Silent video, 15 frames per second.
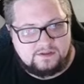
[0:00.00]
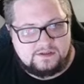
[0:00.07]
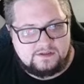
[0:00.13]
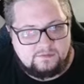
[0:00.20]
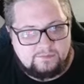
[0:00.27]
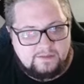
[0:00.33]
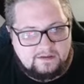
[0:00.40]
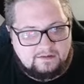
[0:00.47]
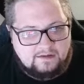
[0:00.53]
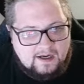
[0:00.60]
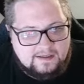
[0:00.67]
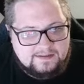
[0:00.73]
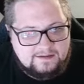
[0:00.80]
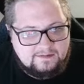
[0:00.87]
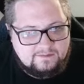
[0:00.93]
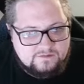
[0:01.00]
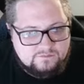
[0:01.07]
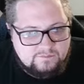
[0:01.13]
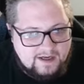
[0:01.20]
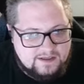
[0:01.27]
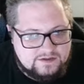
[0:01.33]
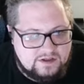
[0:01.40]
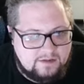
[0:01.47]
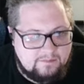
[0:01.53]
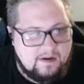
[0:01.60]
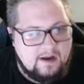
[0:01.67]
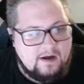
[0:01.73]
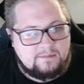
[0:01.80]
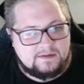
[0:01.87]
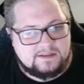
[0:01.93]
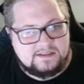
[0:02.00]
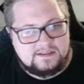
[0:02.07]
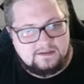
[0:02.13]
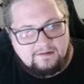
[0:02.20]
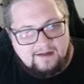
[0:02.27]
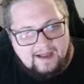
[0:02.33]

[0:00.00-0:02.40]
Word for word: Still being locked into this matchup, but still